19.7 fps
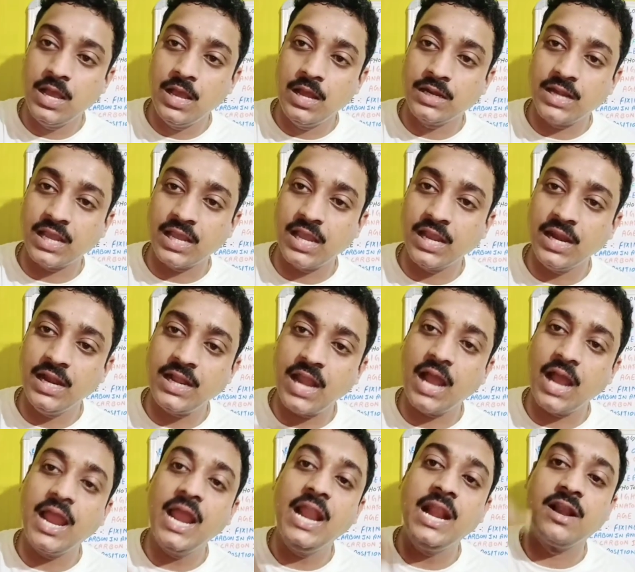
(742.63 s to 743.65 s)
taking it
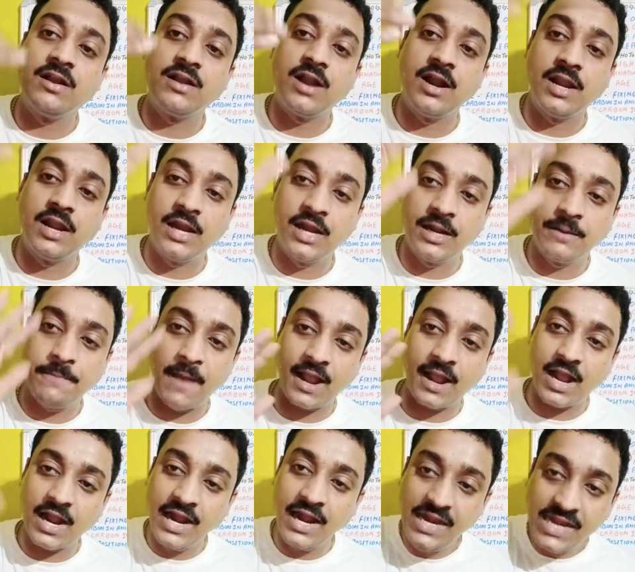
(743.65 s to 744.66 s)
again returning it back
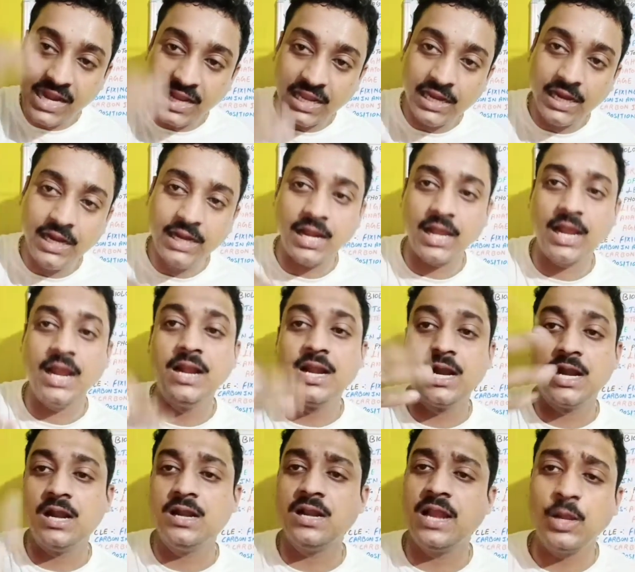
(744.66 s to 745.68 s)
again taking it again
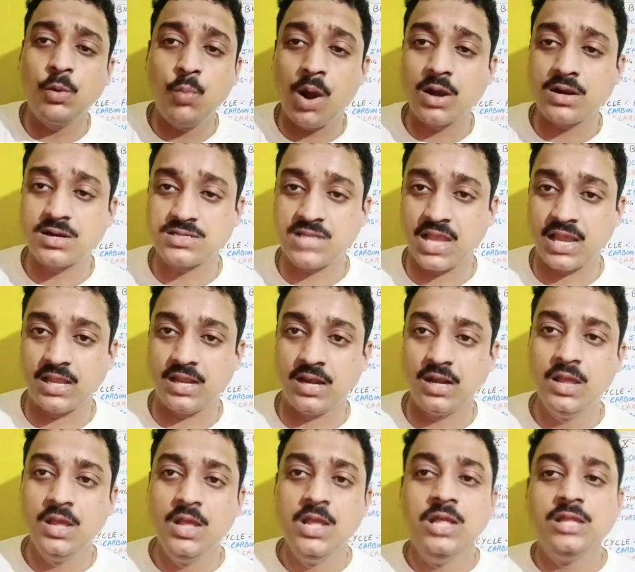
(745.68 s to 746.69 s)
returning like water cycle
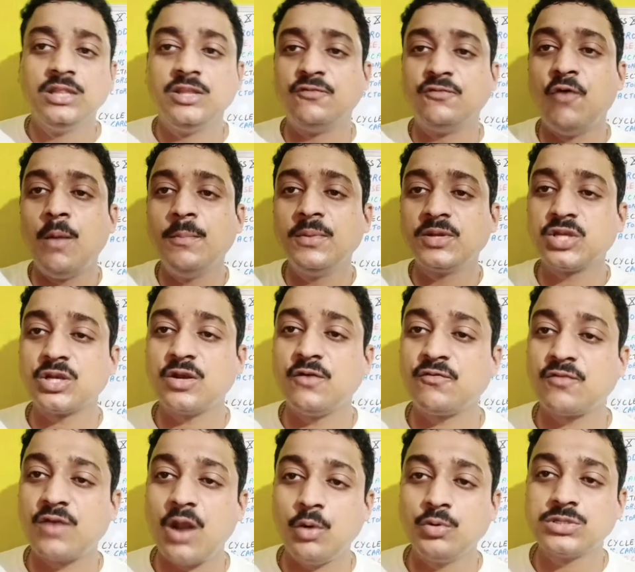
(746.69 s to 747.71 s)
the formation of
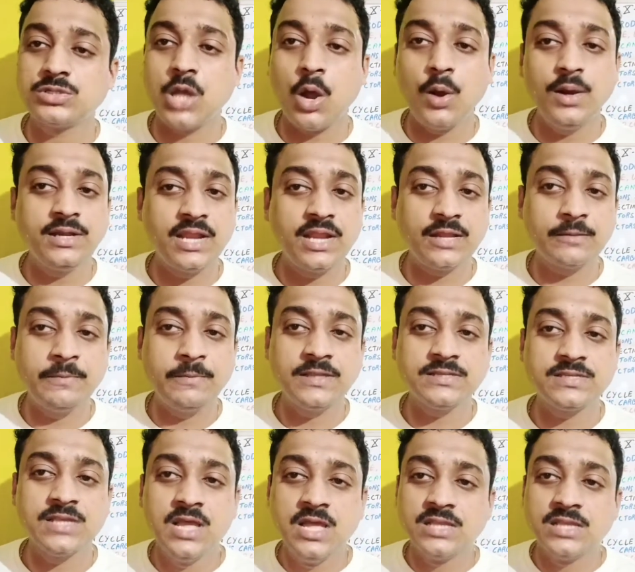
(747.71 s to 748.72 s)
clouds how it take place
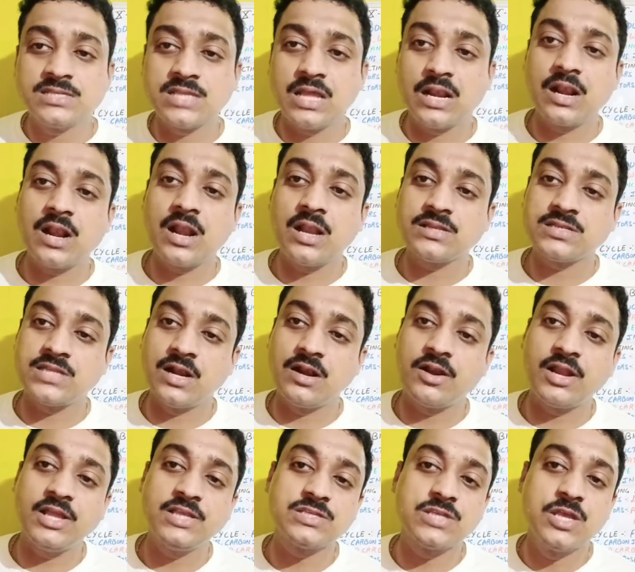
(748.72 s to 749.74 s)
sun, sun
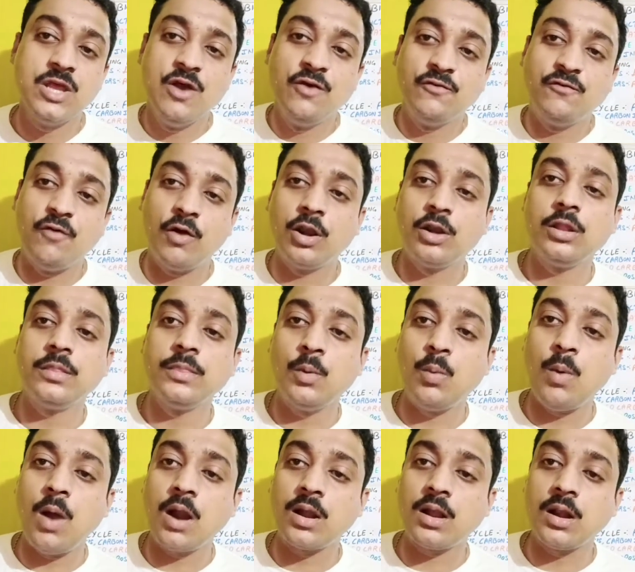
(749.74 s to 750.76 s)
rays fallen on the
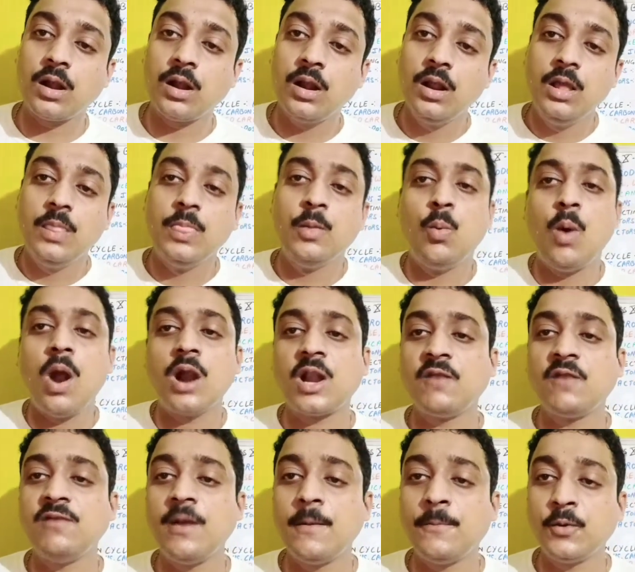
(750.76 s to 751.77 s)
water the water
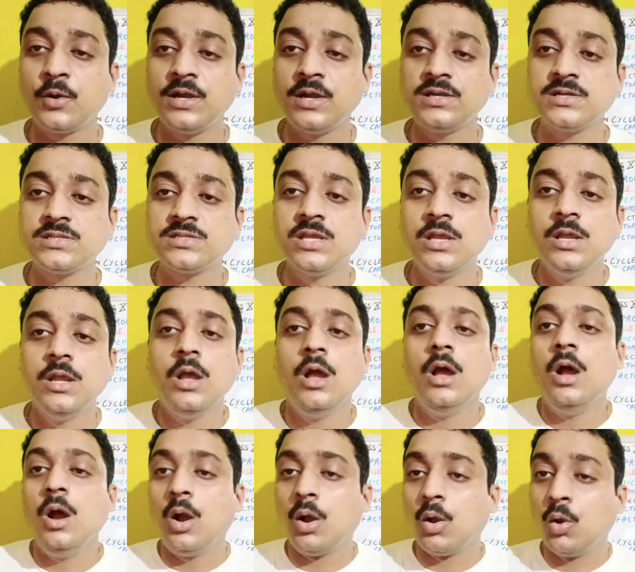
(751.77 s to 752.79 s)
evaporates
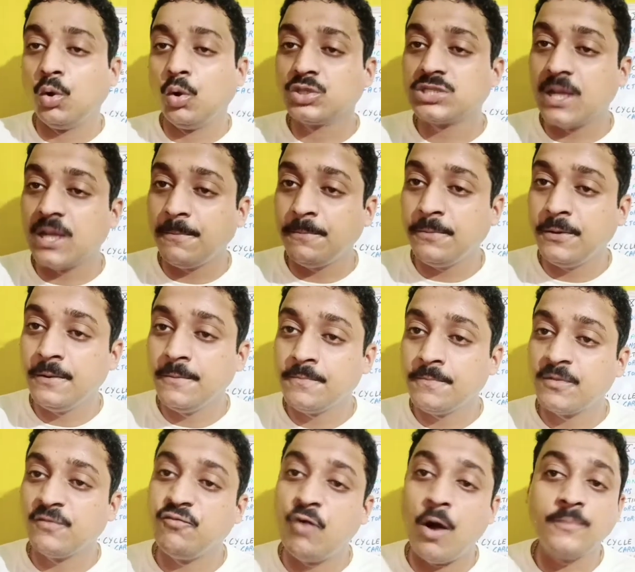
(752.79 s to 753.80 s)
goes up
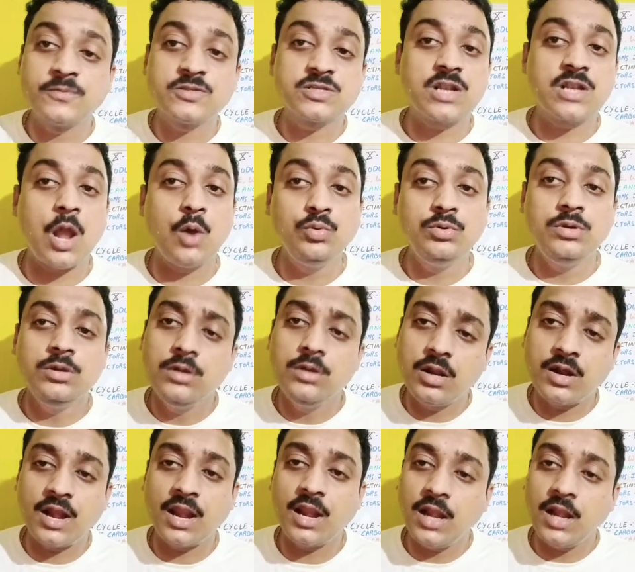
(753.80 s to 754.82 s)
forms cloud
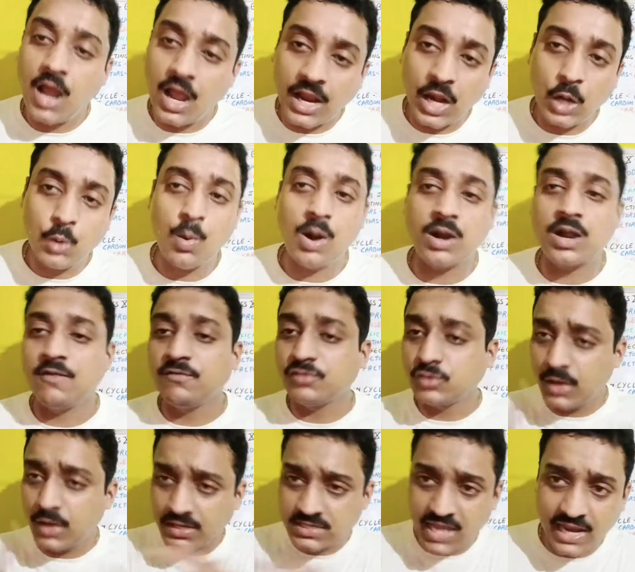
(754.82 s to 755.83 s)
rain again water so
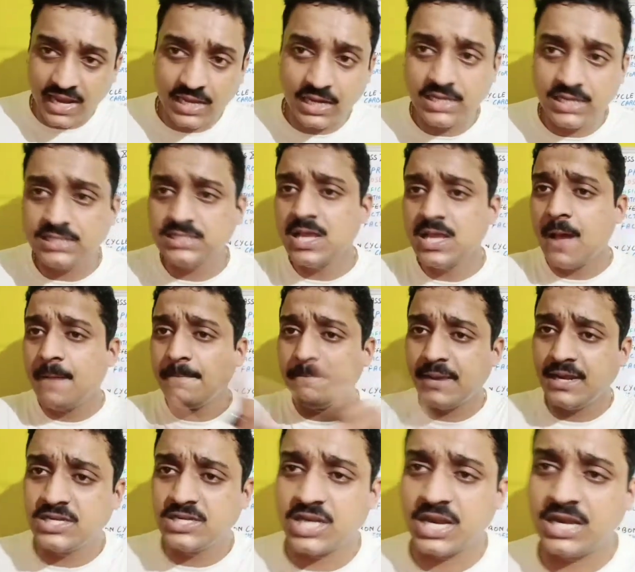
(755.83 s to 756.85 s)
a cycle is
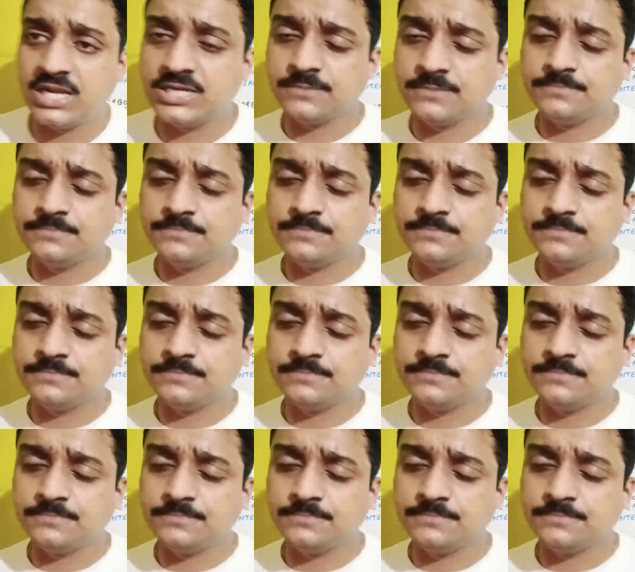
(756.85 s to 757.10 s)
maintained